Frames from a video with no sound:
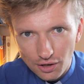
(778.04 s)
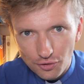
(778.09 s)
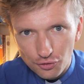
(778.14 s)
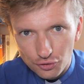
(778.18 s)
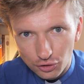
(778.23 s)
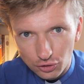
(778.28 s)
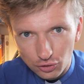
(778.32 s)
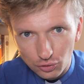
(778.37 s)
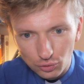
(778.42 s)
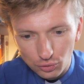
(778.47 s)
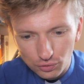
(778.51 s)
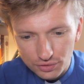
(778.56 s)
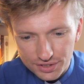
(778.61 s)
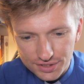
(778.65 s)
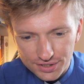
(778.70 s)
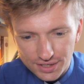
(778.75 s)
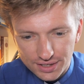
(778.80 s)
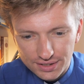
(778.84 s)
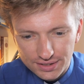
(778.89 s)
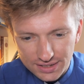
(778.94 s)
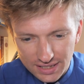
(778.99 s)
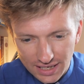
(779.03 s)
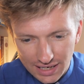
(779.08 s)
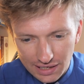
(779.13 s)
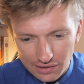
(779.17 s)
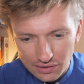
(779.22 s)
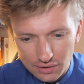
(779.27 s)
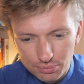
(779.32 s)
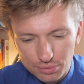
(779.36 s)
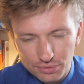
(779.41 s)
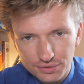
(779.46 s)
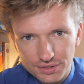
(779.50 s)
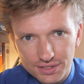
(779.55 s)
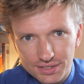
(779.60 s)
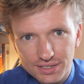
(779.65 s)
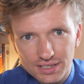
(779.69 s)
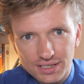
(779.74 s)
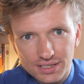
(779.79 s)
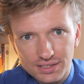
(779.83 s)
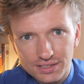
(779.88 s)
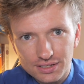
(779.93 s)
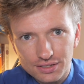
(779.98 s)
the Lord sent terrible
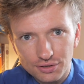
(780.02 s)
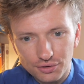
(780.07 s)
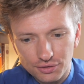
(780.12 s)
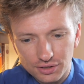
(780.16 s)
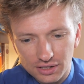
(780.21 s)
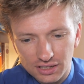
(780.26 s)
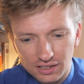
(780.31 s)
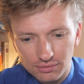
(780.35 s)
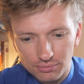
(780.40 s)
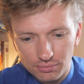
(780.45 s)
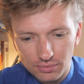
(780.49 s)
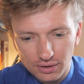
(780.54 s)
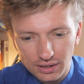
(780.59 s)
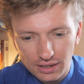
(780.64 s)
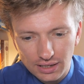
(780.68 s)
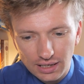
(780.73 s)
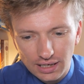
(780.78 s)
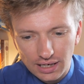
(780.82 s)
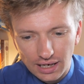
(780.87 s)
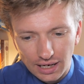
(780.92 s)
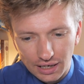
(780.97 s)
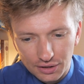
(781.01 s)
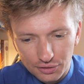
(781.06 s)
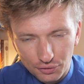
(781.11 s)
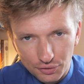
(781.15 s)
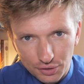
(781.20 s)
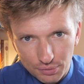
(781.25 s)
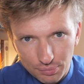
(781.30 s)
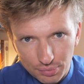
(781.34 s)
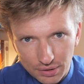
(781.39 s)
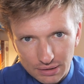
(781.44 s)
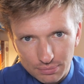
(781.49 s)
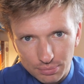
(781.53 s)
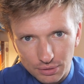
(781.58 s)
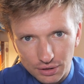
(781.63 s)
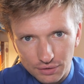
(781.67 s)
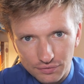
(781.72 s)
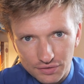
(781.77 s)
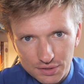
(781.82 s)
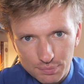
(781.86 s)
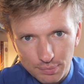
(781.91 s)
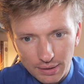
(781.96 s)
diseases on him and on the people
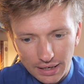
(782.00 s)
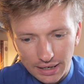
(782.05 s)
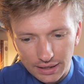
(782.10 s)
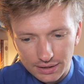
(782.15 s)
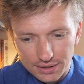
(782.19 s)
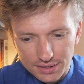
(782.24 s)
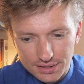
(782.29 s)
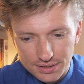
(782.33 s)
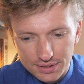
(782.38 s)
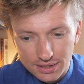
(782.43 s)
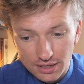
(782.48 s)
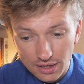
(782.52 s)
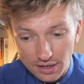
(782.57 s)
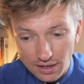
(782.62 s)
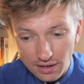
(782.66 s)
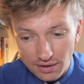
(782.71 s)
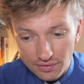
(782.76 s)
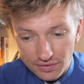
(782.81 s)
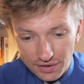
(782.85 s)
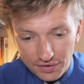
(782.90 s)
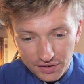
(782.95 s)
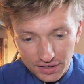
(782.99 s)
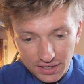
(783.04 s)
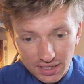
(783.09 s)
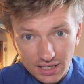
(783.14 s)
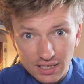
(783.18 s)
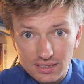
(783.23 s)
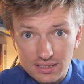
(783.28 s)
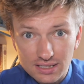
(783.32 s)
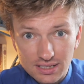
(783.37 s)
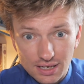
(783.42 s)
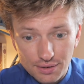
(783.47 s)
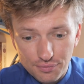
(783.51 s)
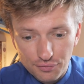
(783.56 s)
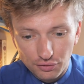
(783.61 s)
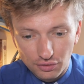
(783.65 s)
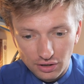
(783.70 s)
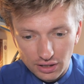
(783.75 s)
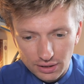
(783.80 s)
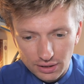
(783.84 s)
of his palace. Then the king sent for